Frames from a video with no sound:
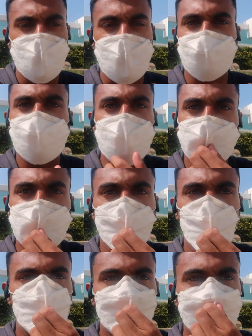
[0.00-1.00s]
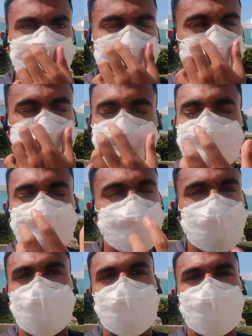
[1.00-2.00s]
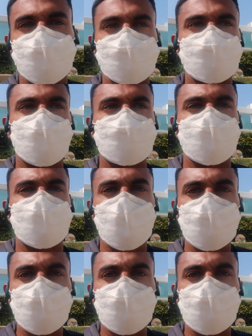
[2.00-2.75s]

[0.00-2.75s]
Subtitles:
I've never been to horse racing. It was brilliant, fantastic.